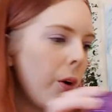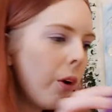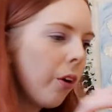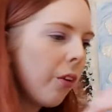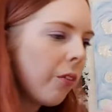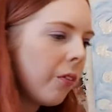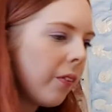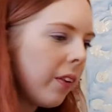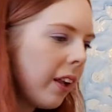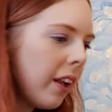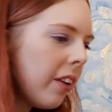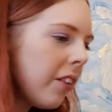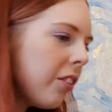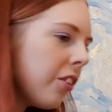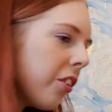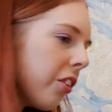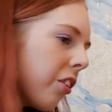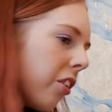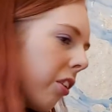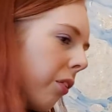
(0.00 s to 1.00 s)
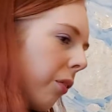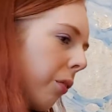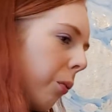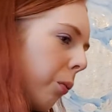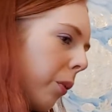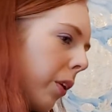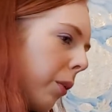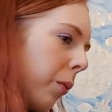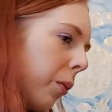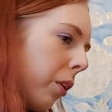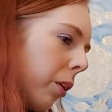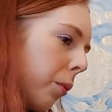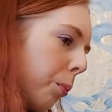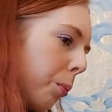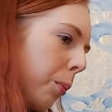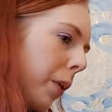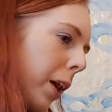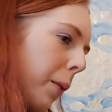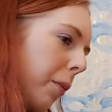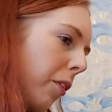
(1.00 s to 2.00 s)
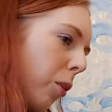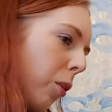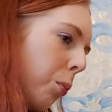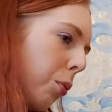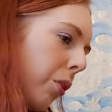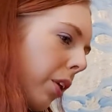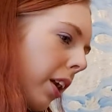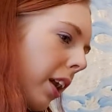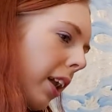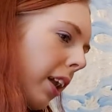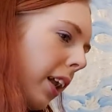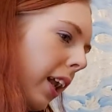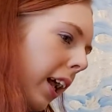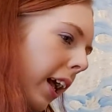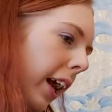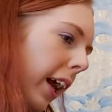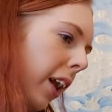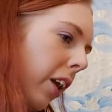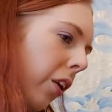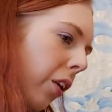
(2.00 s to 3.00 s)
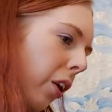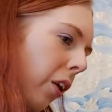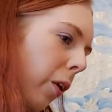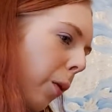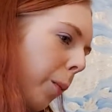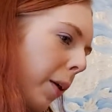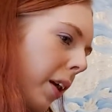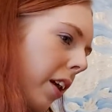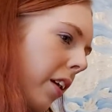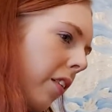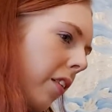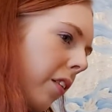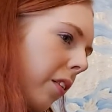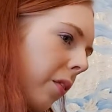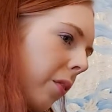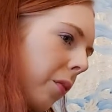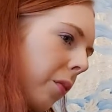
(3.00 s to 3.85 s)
of this, just so we will be able to print a line on our piece.